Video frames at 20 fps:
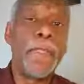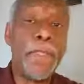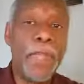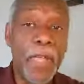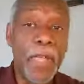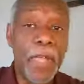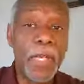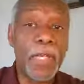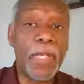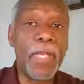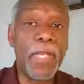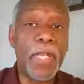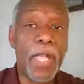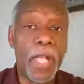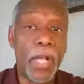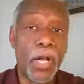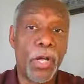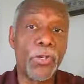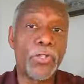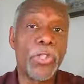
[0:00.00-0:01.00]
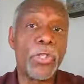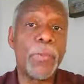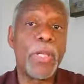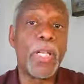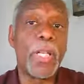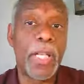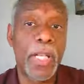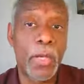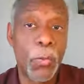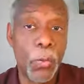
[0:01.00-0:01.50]
then they
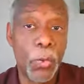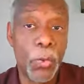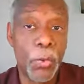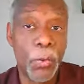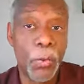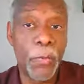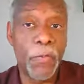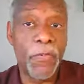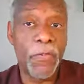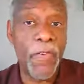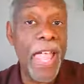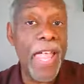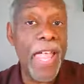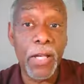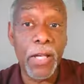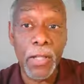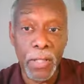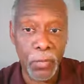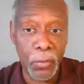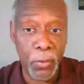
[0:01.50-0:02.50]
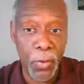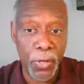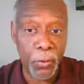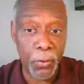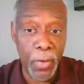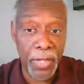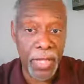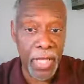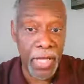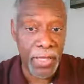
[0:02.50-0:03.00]
ultimately will fail
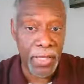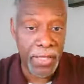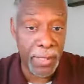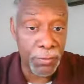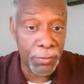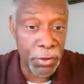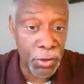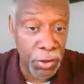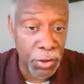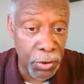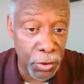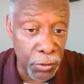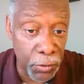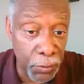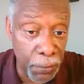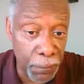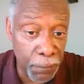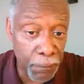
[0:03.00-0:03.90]
in what they attempt to do.